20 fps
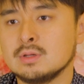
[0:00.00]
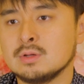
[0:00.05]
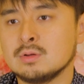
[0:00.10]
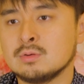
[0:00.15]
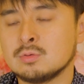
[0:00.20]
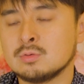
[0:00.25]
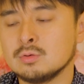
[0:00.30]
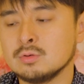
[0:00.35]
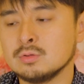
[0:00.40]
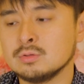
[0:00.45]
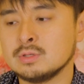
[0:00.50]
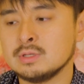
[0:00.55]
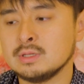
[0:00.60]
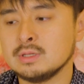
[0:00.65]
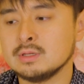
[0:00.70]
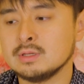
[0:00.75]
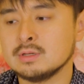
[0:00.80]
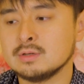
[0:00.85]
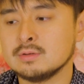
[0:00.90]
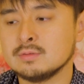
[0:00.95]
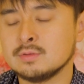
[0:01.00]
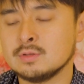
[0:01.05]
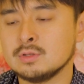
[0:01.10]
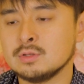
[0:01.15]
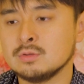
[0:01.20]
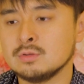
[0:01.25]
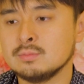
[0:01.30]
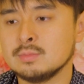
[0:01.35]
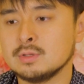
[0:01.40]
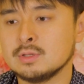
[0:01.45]
cruelty of
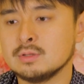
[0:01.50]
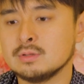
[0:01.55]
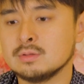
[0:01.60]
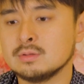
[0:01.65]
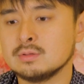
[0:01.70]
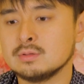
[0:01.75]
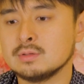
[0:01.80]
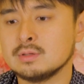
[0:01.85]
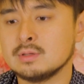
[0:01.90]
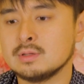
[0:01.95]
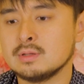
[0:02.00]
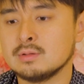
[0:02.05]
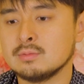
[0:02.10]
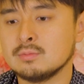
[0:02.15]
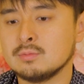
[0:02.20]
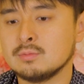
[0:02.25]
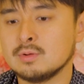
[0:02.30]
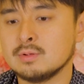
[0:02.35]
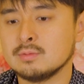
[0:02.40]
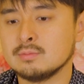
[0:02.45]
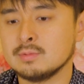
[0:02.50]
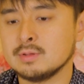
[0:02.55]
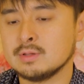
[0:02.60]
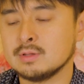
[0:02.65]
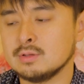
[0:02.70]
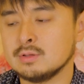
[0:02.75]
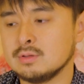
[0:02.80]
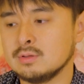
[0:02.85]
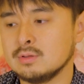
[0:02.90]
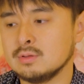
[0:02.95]
humans and what we
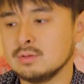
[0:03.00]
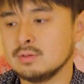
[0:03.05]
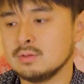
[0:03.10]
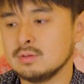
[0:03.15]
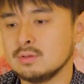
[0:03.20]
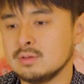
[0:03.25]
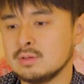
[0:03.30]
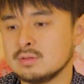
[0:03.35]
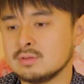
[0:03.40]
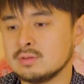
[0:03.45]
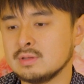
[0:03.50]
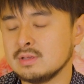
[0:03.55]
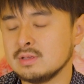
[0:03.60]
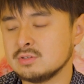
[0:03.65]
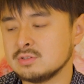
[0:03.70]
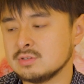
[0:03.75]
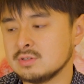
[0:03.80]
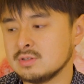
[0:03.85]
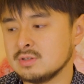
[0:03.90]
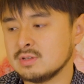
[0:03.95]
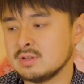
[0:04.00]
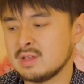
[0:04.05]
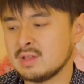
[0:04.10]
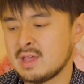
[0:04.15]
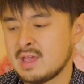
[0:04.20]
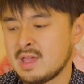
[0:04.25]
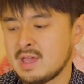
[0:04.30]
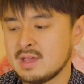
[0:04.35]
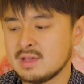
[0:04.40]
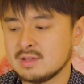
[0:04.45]
could, this nation
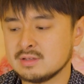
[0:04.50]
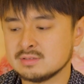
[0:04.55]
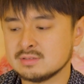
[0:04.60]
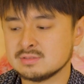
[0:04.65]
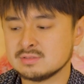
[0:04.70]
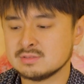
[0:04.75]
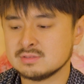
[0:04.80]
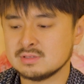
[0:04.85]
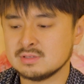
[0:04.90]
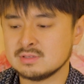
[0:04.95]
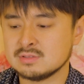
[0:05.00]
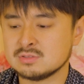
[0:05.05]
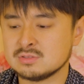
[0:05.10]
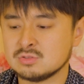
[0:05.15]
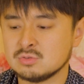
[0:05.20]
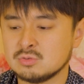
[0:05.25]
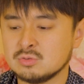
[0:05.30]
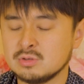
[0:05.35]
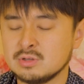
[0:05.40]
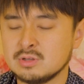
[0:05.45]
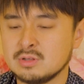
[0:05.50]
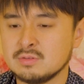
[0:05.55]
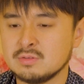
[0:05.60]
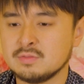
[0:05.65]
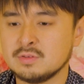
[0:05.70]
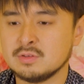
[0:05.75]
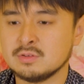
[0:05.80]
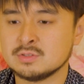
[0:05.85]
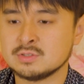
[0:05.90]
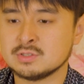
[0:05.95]
has in store in the
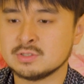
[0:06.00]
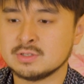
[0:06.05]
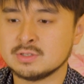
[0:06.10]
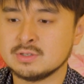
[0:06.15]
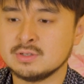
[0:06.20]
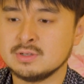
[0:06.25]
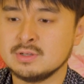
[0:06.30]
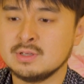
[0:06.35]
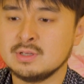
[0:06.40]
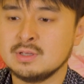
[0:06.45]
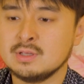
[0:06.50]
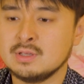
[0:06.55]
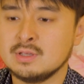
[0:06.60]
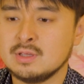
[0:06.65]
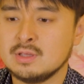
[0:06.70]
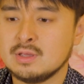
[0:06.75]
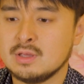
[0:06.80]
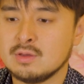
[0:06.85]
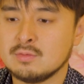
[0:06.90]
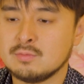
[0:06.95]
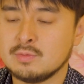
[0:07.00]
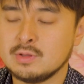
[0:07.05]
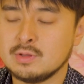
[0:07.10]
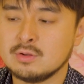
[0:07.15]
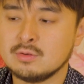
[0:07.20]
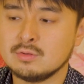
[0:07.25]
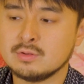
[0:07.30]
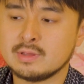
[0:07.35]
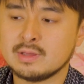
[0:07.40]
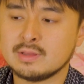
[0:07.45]
future if we
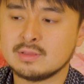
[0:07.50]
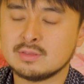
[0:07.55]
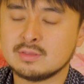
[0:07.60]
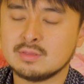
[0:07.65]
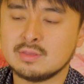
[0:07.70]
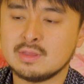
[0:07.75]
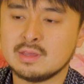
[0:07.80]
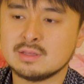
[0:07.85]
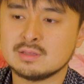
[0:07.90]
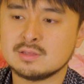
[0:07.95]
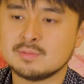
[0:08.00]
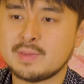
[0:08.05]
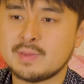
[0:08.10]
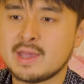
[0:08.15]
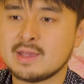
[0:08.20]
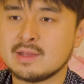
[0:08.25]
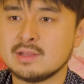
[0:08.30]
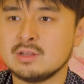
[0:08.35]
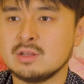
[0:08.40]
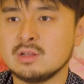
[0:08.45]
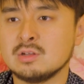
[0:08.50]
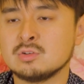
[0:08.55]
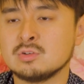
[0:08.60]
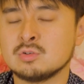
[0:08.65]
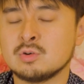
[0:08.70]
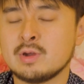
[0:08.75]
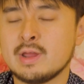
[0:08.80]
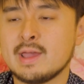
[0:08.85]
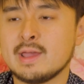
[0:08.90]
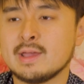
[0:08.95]
don't get things back into
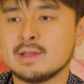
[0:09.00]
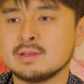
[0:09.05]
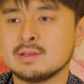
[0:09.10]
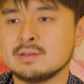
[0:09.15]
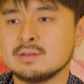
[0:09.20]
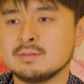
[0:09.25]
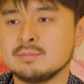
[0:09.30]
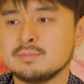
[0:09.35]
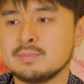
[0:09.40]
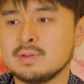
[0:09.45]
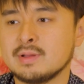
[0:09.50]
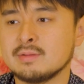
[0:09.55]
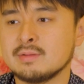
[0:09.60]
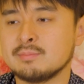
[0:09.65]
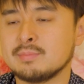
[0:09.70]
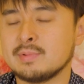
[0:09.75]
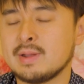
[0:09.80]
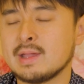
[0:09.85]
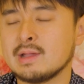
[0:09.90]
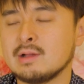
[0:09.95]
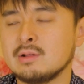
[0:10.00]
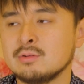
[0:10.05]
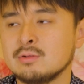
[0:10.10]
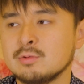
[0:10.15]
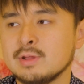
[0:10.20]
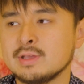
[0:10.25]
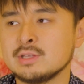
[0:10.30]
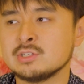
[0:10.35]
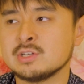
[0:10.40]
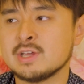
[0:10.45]
track, back on the
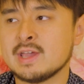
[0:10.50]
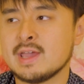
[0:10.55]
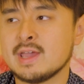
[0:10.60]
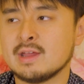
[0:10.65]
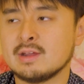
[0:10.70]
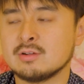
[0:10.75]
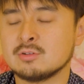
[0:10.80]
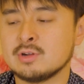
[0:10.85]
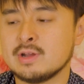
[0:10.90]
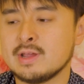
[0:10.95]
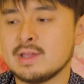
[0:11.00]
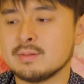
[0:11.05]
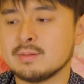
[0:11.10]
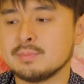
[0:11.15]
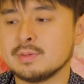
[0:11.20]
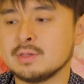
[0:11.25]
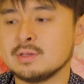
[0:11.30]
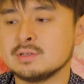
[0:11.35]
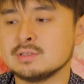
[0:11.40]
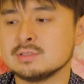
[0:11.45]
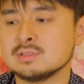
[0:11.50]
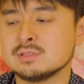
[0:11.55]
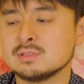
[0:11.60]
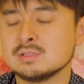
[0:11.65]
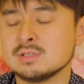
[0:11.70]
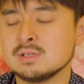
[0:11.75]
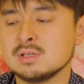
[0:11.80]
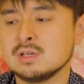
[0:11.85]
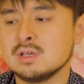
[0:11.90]
right track, because